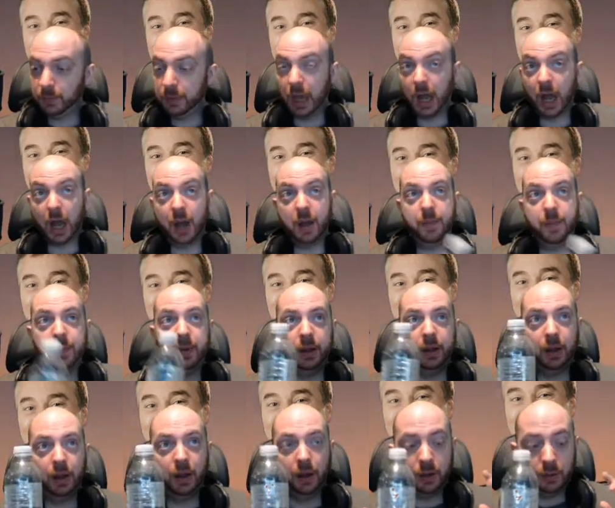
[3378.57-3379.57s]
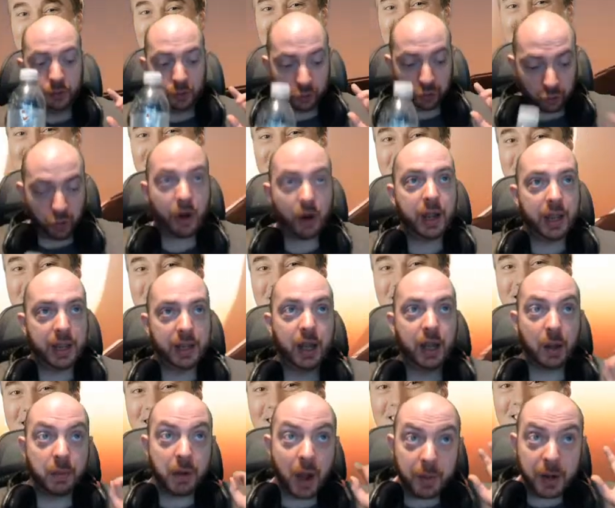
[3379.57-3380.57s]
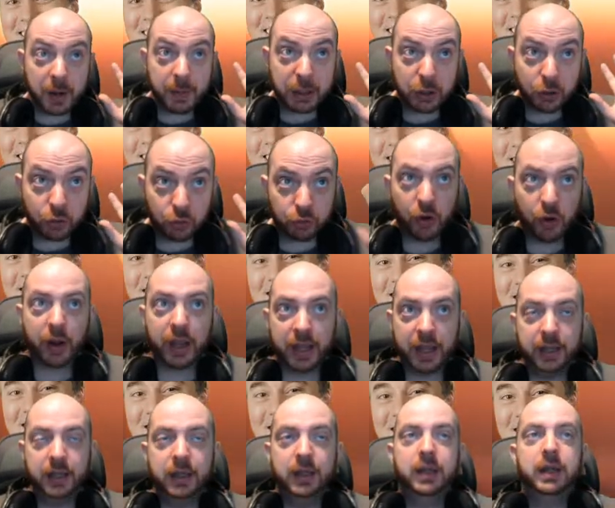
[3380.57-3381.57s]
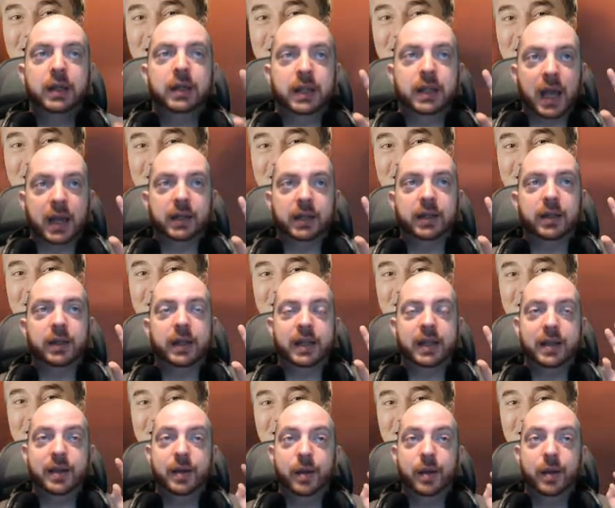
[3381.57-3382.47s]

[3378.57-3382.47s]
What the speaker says: I'm going to be trying to get to the